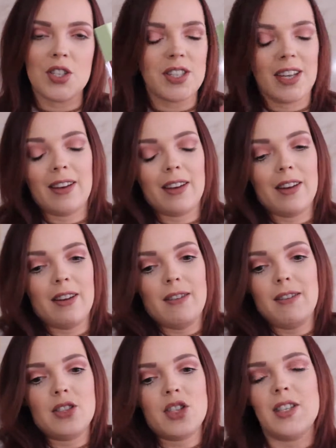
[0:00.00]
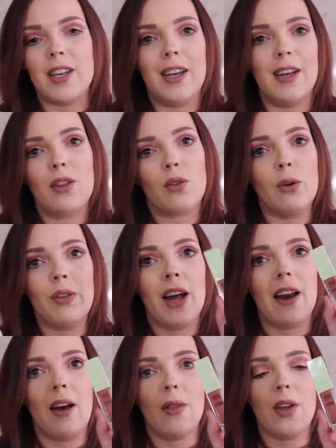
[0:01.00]
Just like, and just a hint throwing
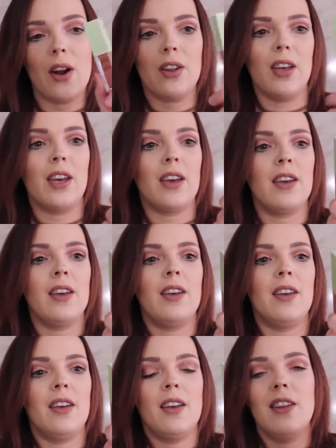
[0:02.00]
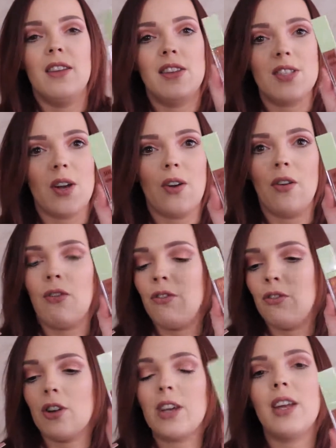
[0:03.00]
that out there, like, these are
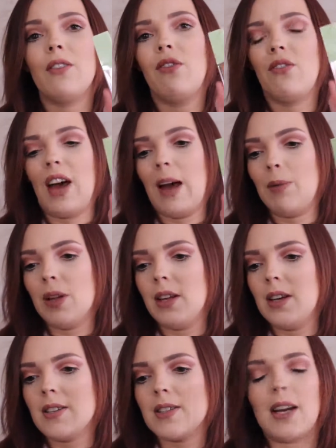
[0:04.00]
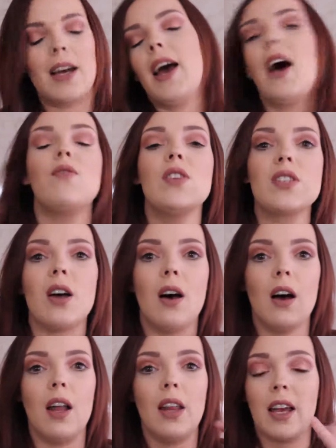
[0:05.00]
freaking fabulous. I have these
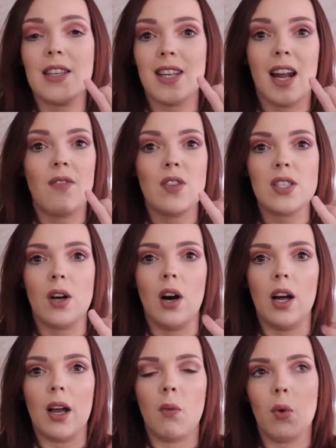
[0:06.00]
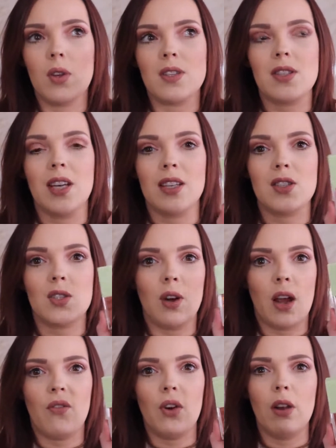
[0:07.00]
on, like I said, I have this on. I wore this
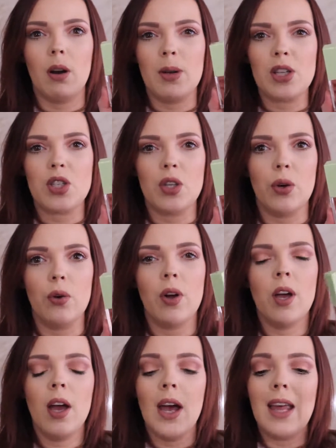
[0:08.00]
yesterday for a little bit too.